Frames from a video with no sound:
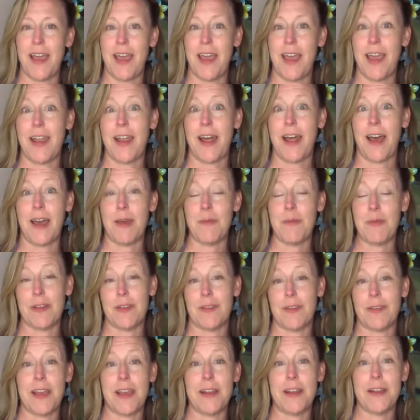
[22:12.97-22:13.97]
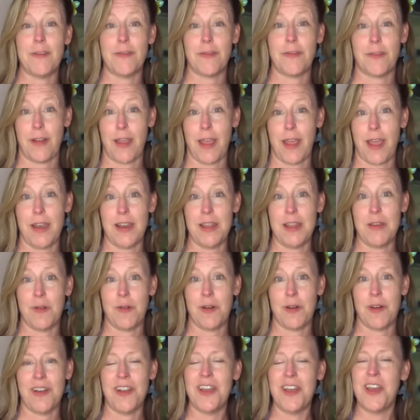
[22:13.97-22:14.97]
And I'm excited for
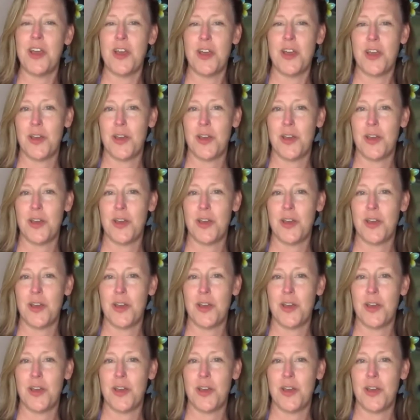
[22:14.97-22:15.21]
anyone